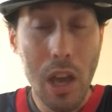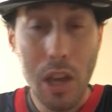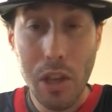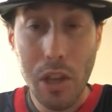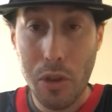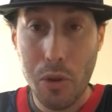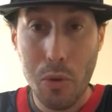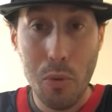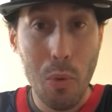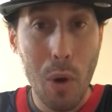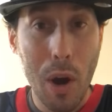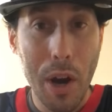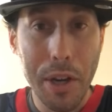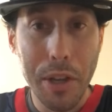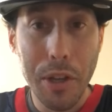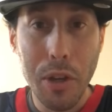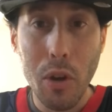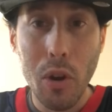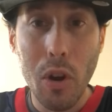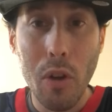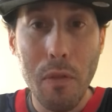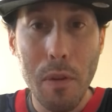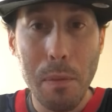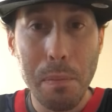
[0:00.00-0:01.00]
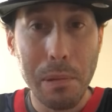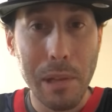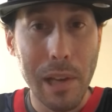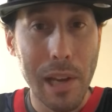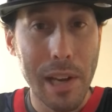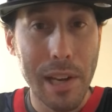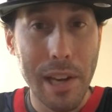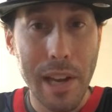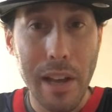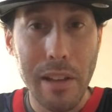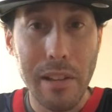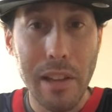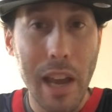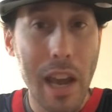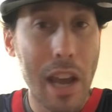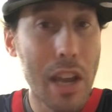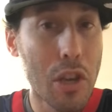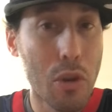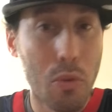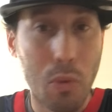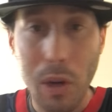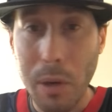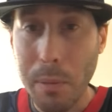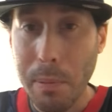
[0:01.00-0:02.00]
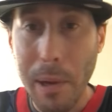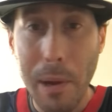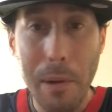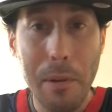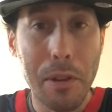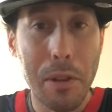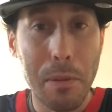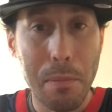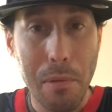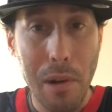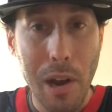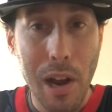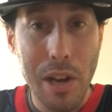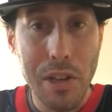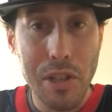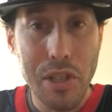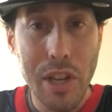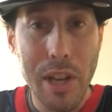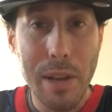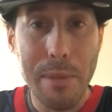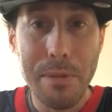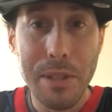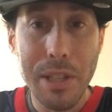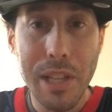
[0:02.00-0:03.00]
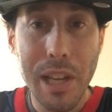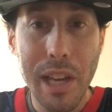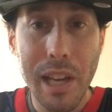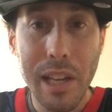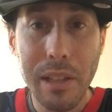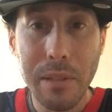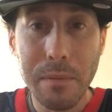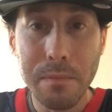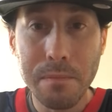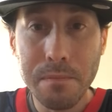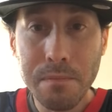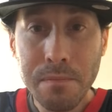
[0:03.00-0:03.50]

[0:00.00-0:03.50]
You want to go over play in L.A.? You want to play with LeBron James again?